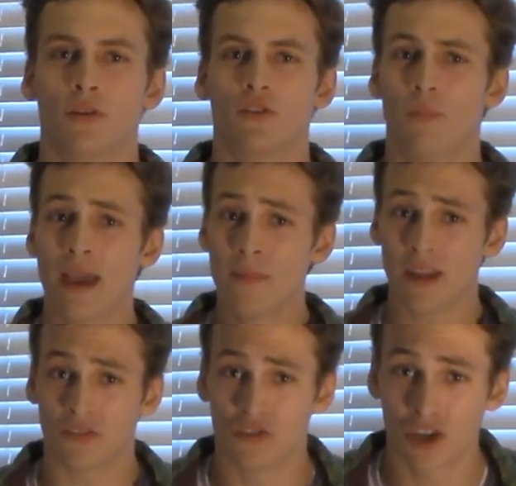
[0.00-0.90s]
So maybe
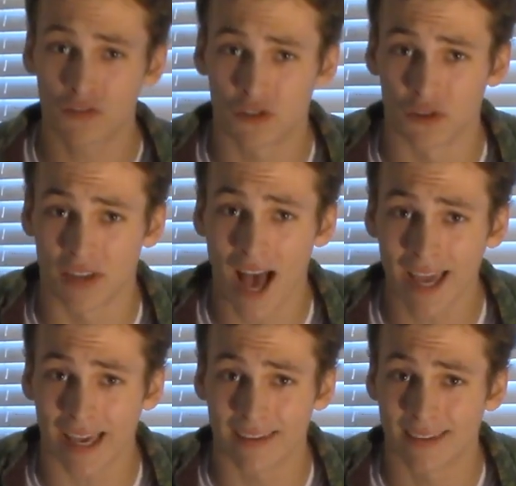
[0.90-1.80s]
it's just your
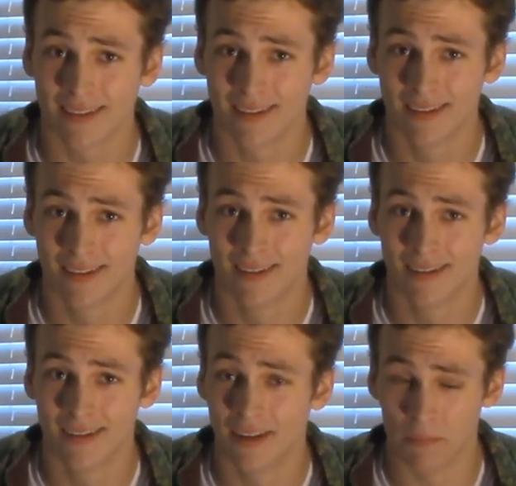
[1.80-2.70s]
diet.
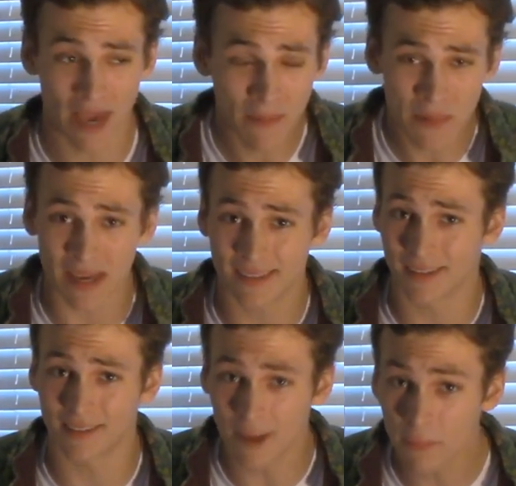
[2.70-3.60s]
Maybe it's
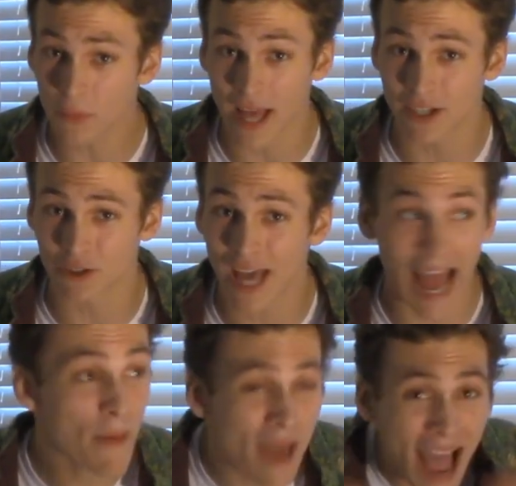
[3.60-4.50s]
as simple as your
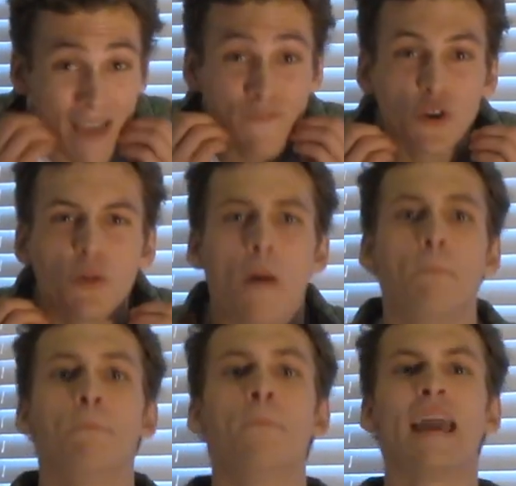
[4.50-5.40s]
diet. I feel
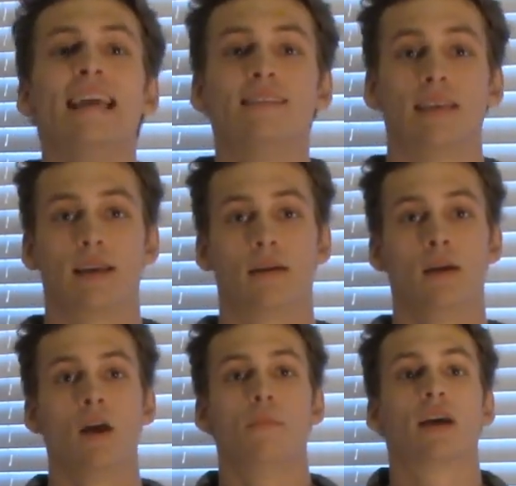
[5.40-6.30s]
amazing
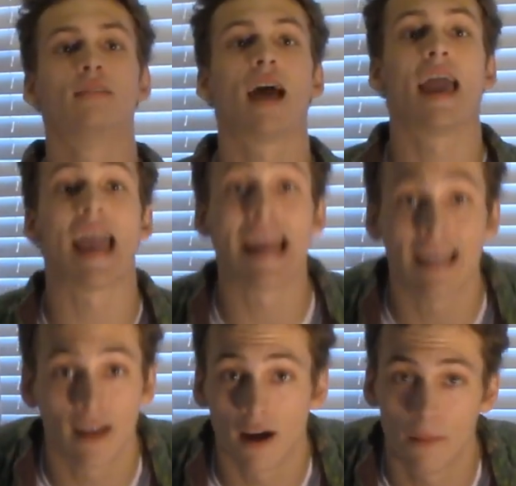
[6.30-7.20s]
because I
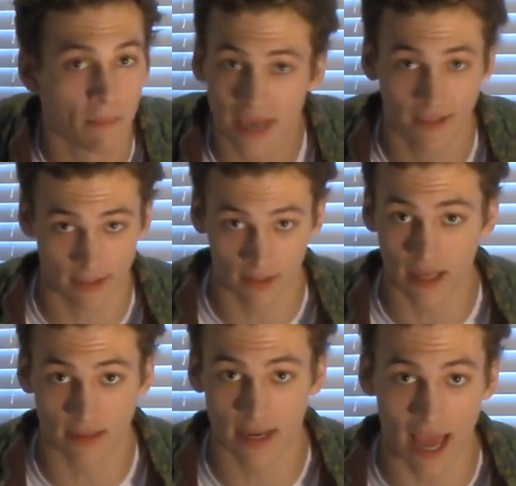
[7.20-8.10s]
ate
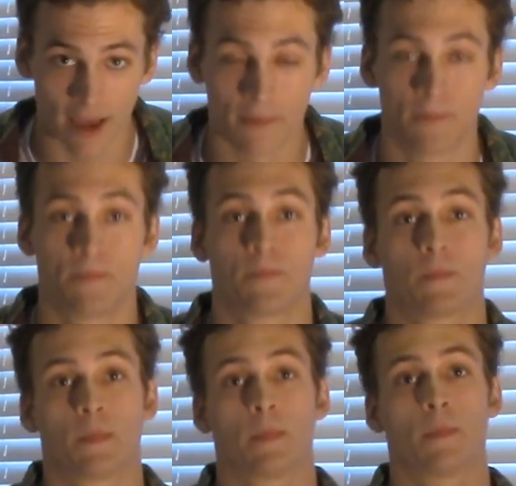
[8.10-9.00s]
amazingly today.
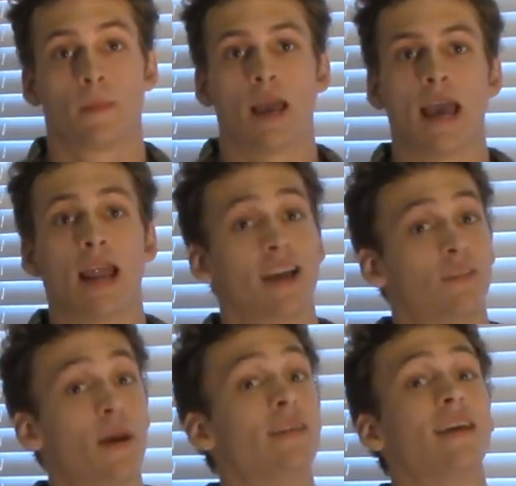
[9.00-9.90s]
And I
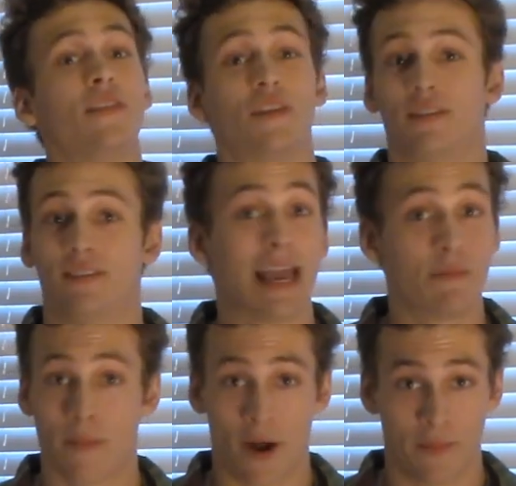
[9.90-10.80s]
spent the
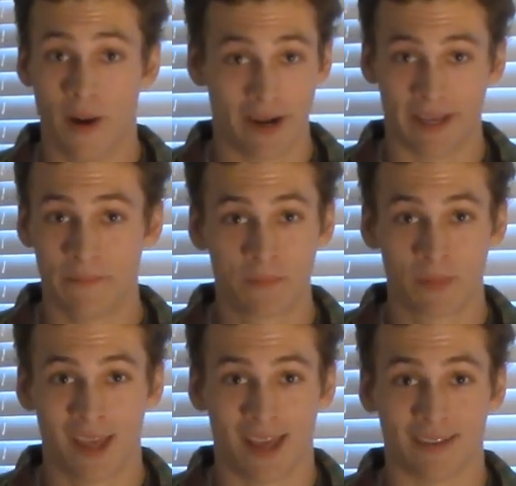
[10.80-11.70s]
same amount of money
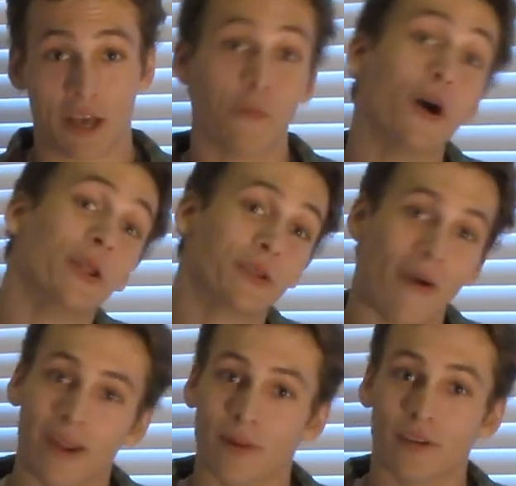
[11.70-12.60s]
as I would
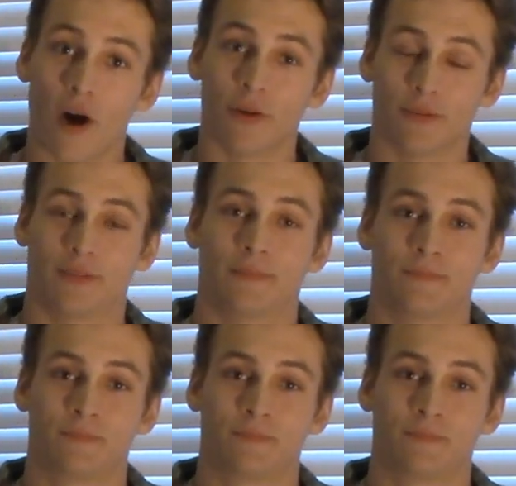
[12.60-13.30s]
going to McDonald's.